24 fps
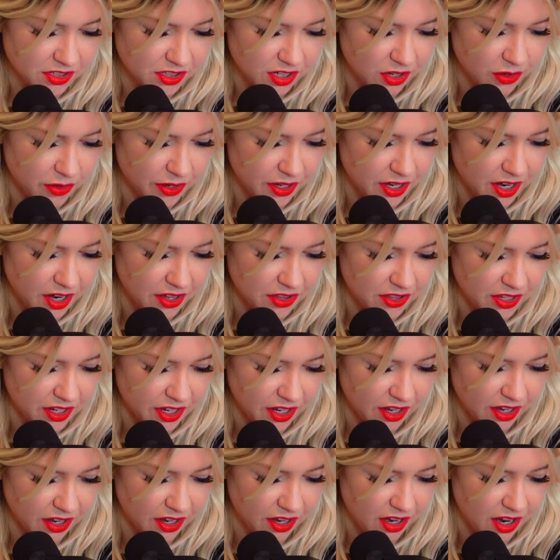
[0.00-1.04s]
going on
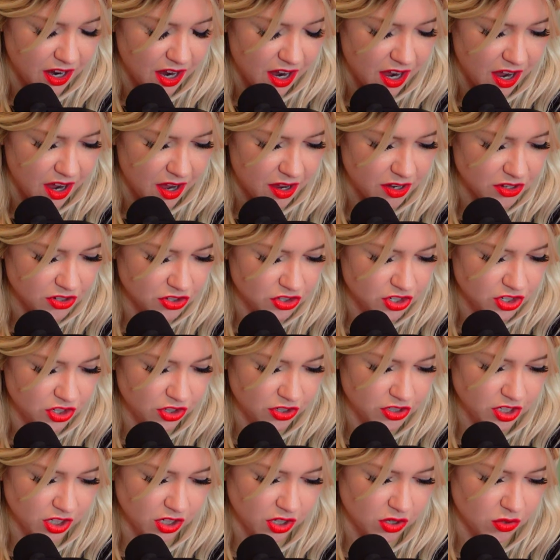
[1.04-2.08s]
there. Uh, she
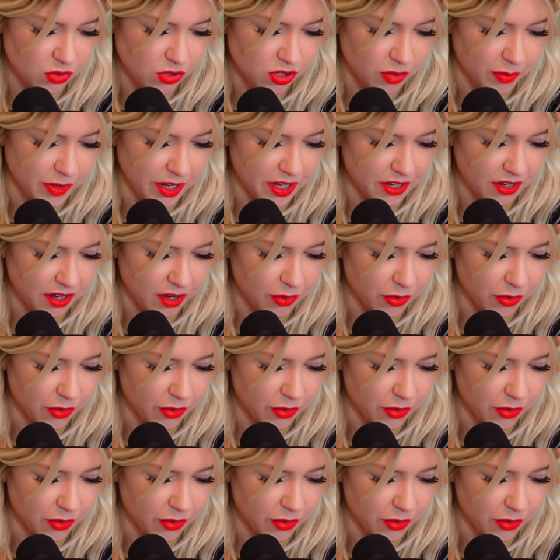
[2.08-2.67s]
looks like a cool commander. I